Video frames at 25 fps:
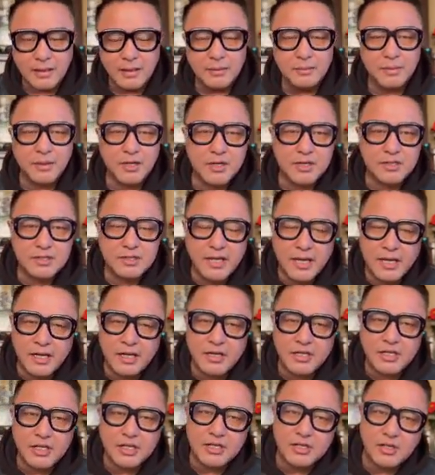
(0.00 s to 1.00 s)
because
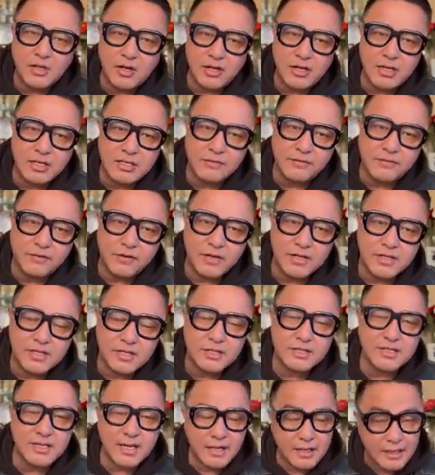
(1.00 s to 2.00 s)
English is not his
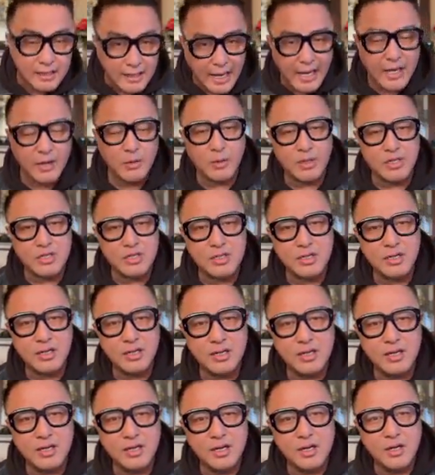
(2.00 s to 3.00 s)
first language.
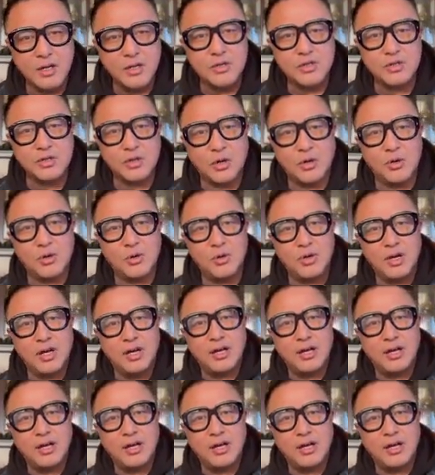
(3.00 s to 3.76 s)
So